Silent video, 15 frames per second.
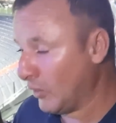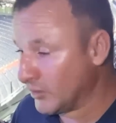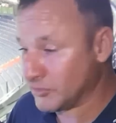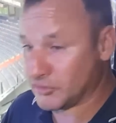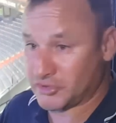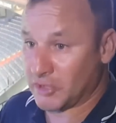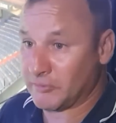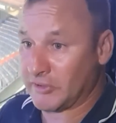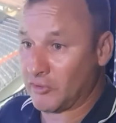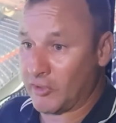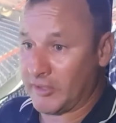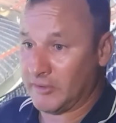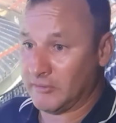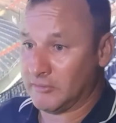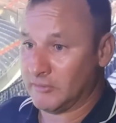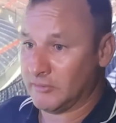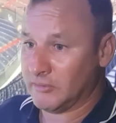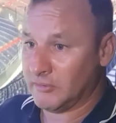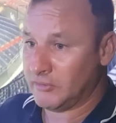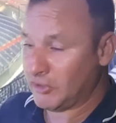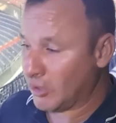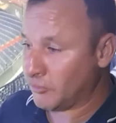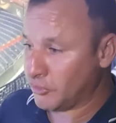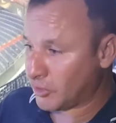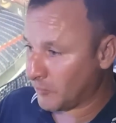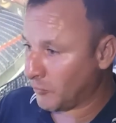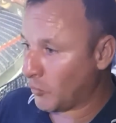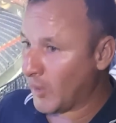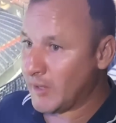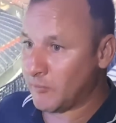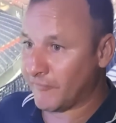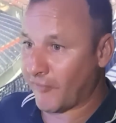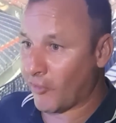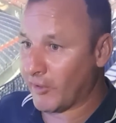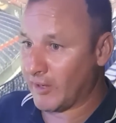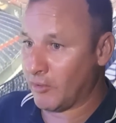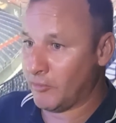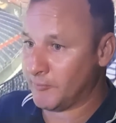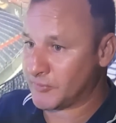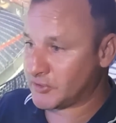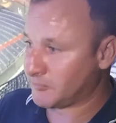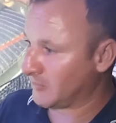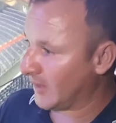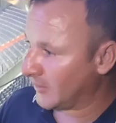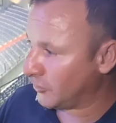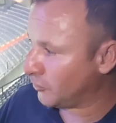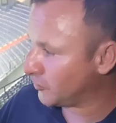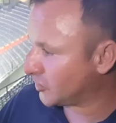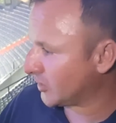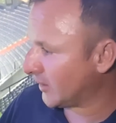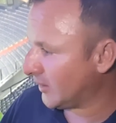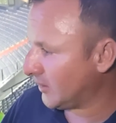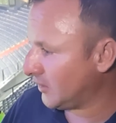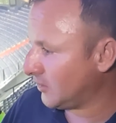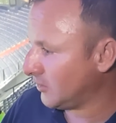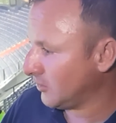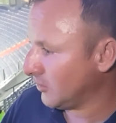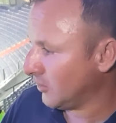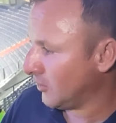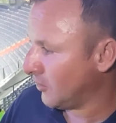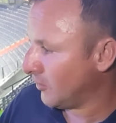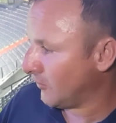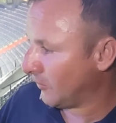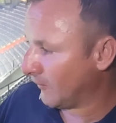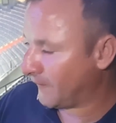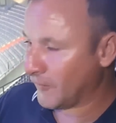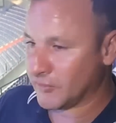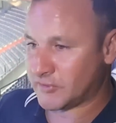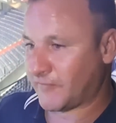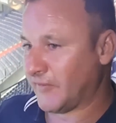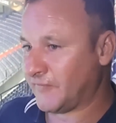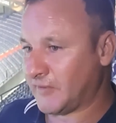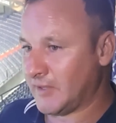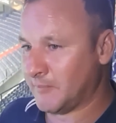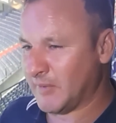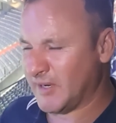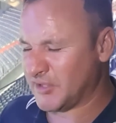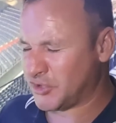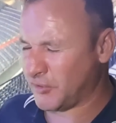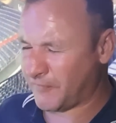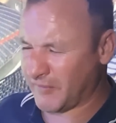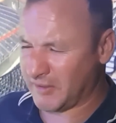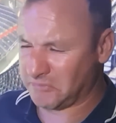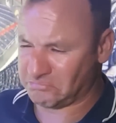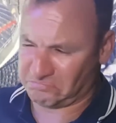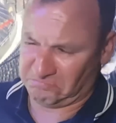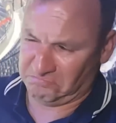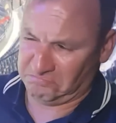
well, so did I. You know, you come away with high hopes and you see the first 15 minutes, you think,